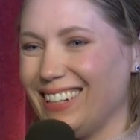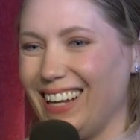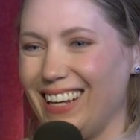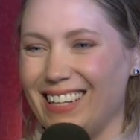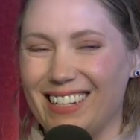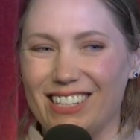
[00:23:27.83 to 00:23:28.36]

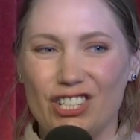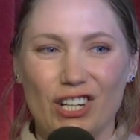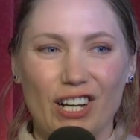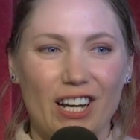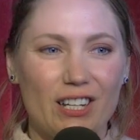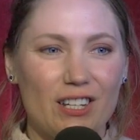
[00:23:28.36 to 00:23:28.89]
And she
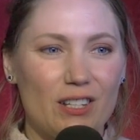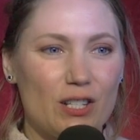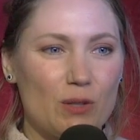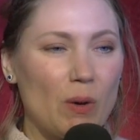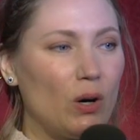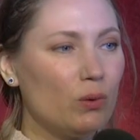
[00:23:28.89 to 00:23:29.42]
got a
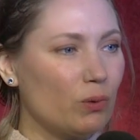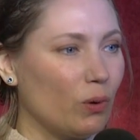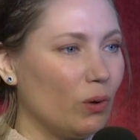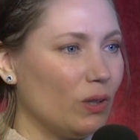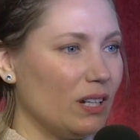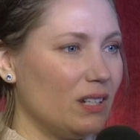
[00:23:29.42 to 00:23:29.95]
small
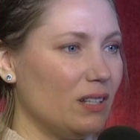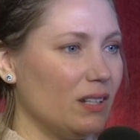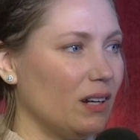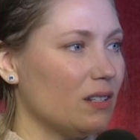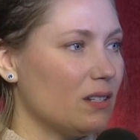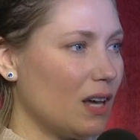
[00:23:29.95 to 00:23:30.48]
role in the
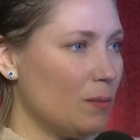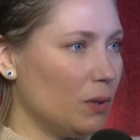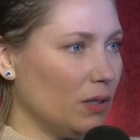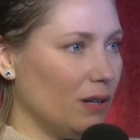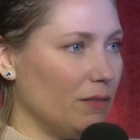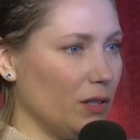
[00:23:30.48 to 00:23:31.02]

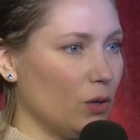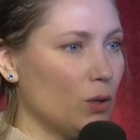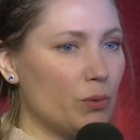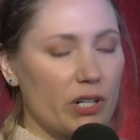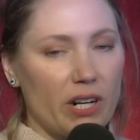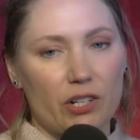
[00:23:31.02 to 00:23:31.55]
ensemble of a local
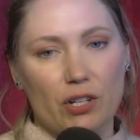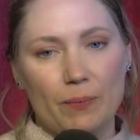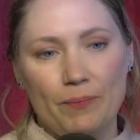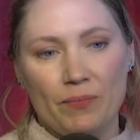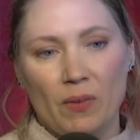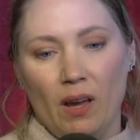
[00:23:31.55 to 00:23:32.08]
production.